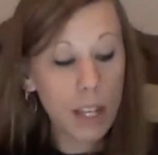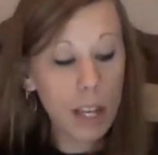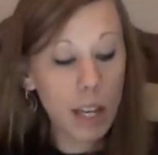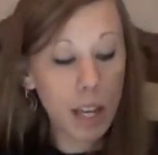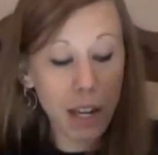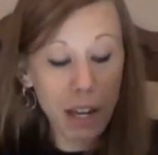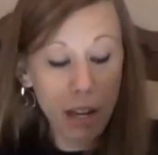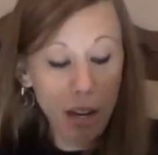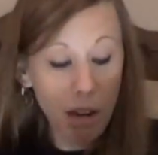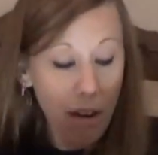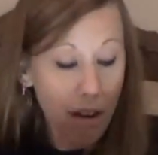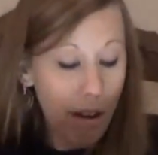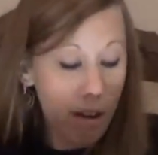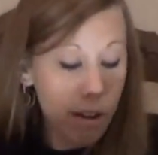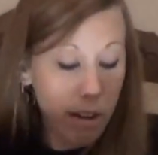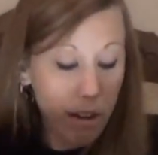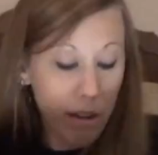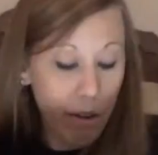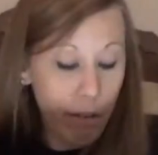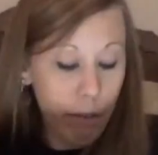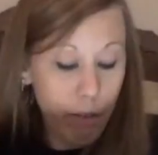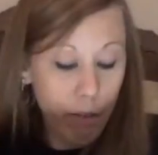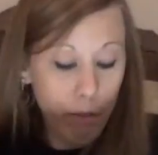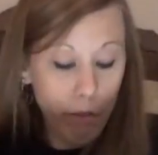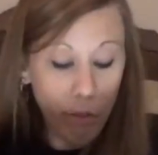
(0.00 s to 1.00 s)
I get it on,
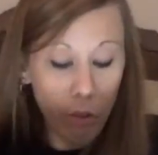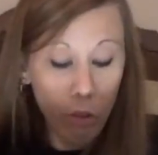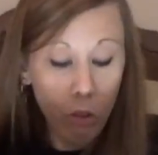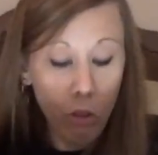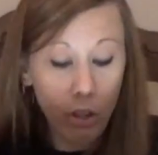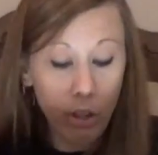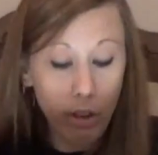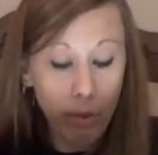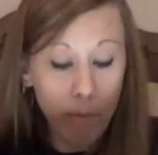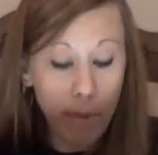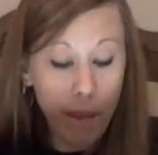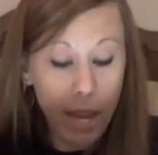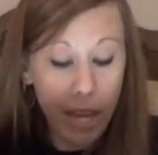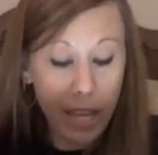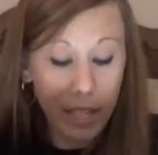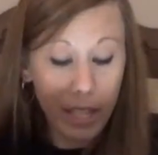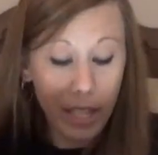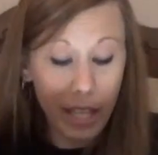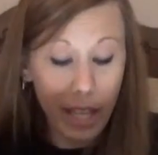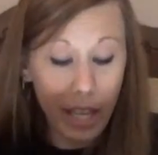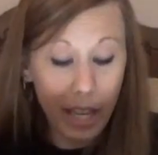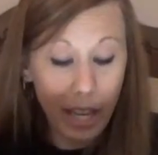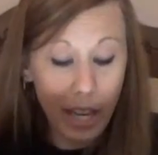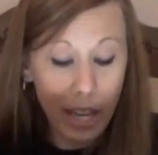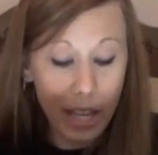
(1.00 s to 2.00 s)
it'll look
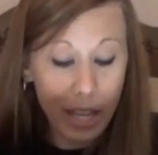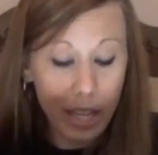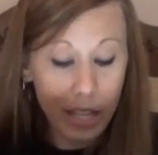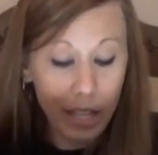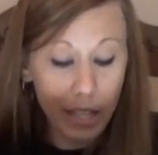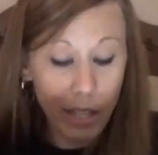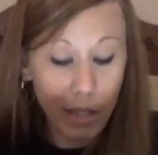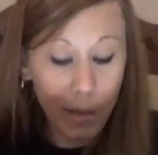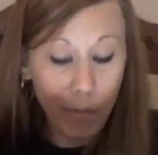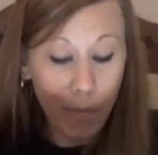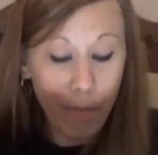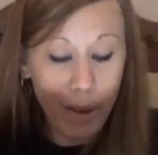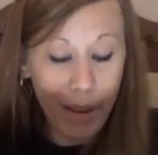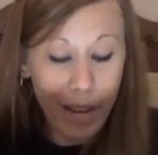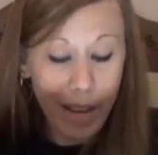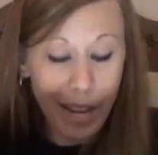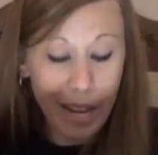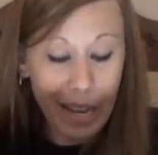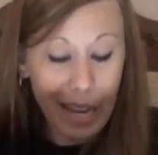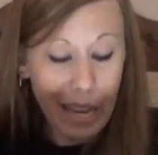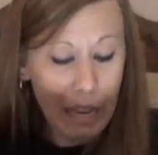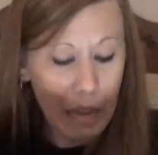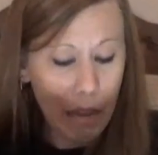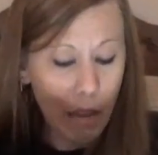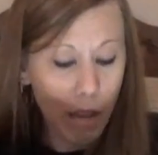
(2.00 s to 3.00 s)
amazing. And this is
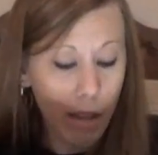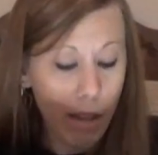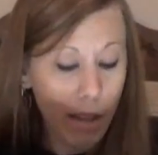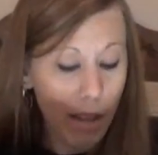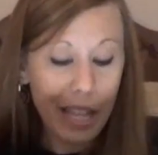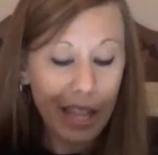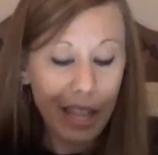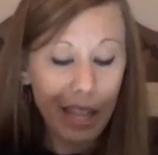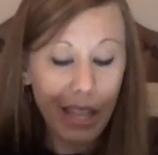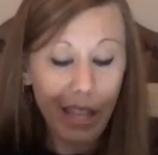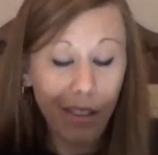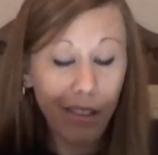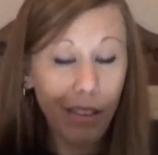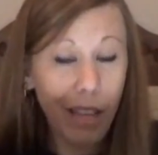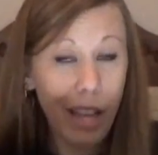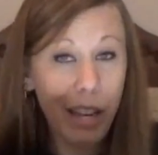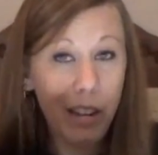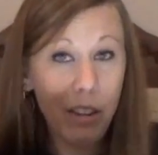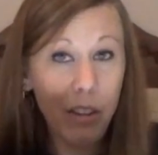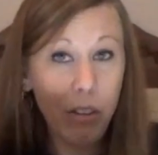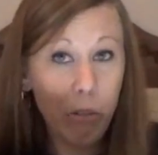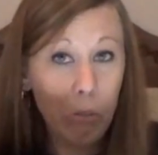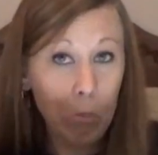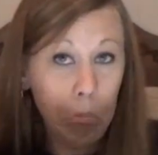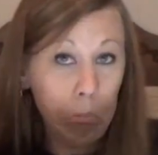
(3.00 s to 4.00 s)
by The
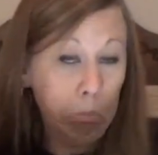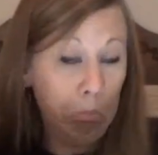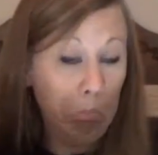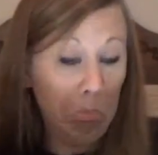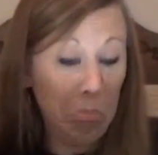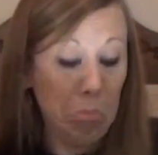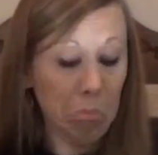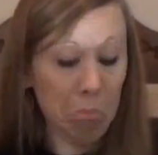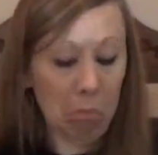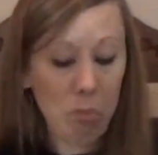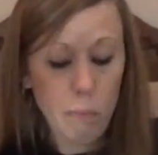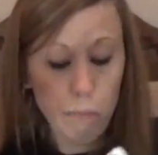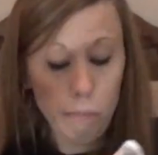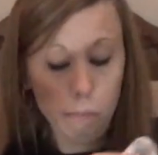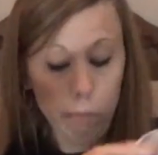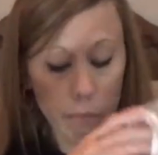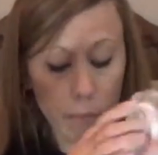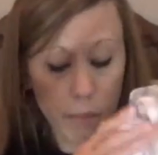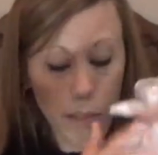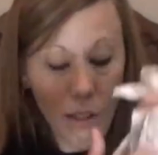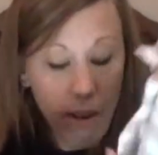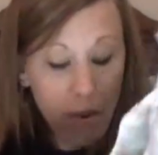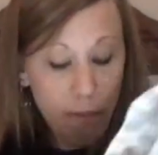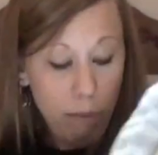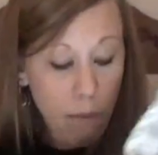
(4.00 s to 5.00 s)
Letter.
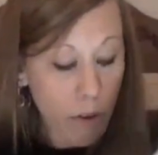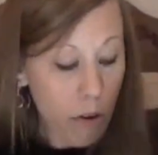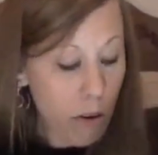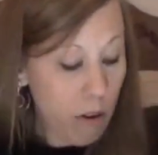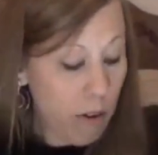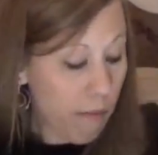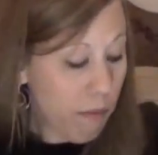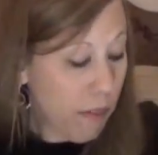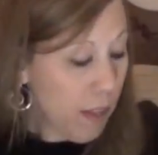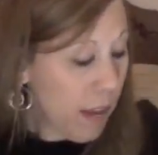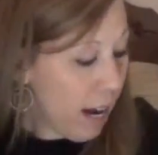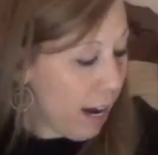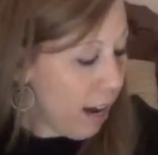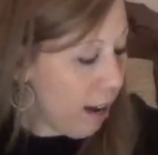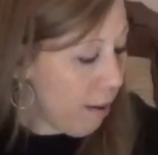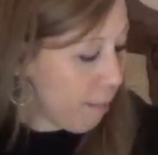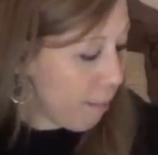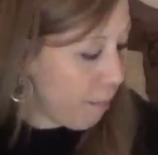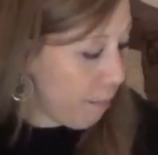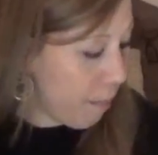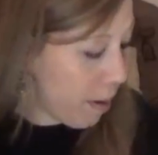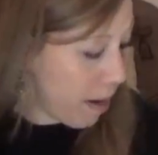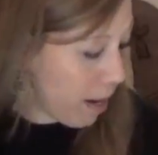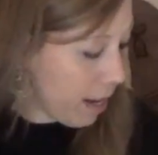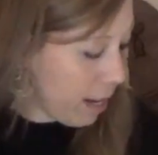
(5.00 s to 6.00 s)
Never heard of that,
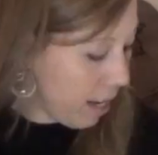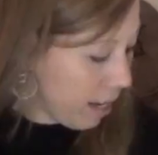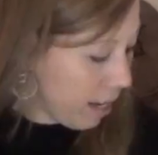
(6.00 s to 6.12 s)
but